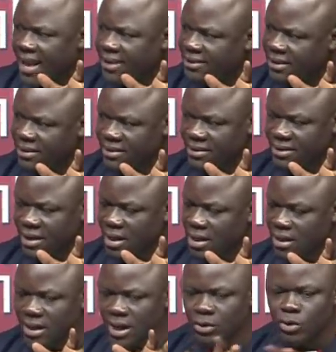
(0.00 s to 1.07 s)
exits
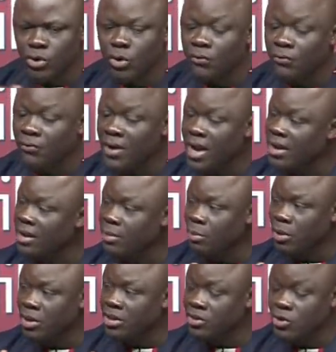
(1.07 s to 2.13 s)
that you don't find the
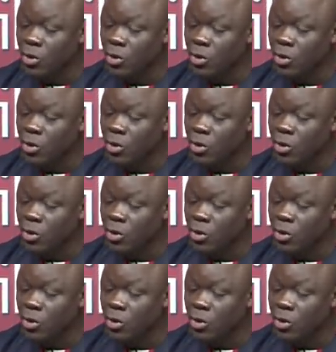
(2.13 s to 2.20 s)
police.